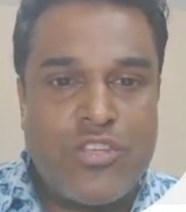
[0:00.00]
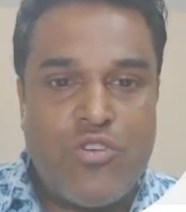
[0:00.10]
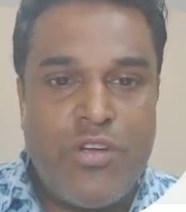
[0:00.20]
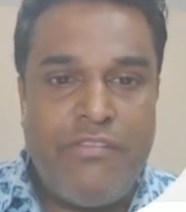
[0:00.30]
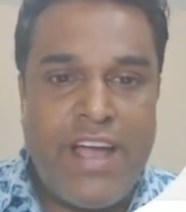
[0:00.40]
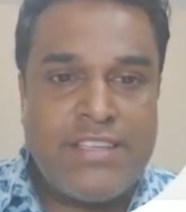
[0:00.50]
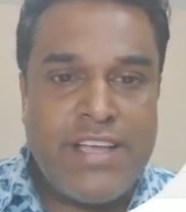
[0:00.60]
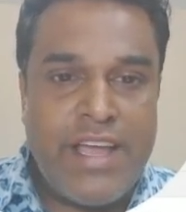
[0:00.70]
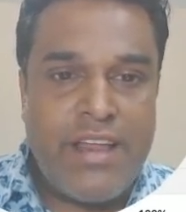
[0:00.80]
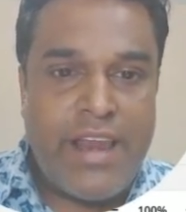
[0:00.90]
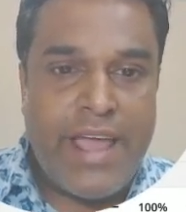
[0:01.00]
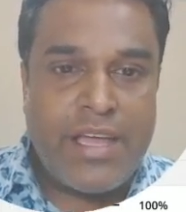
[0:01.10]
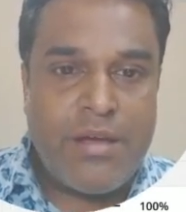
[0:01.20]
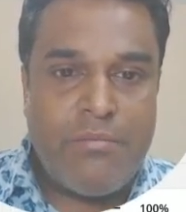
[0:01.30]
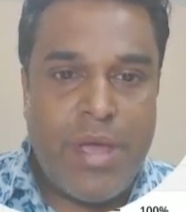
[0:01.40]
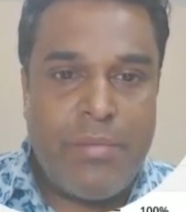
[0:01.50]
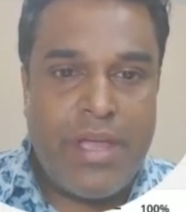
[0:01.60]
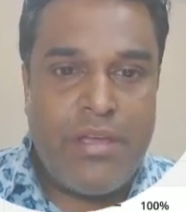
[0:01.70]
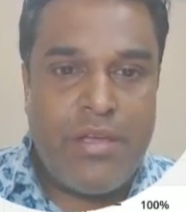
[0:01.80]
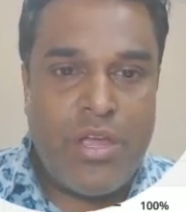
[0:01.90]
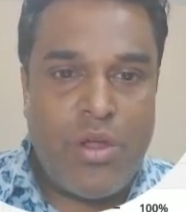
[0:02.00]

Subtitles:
So if I say like maybe